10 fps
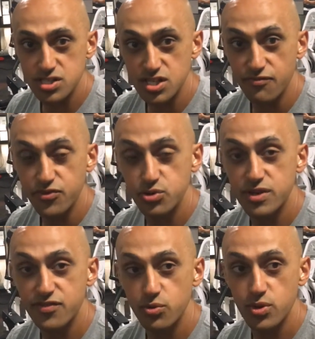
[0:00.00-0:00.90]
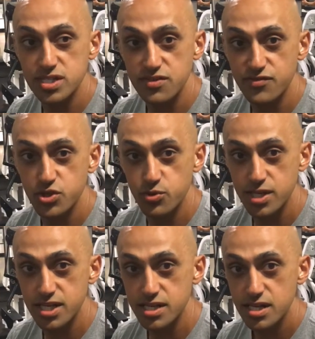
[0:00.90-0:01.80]
there's a few different ways of
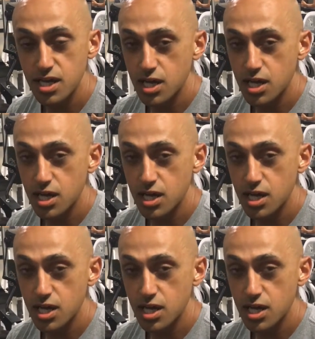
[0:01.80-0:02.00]
doing it.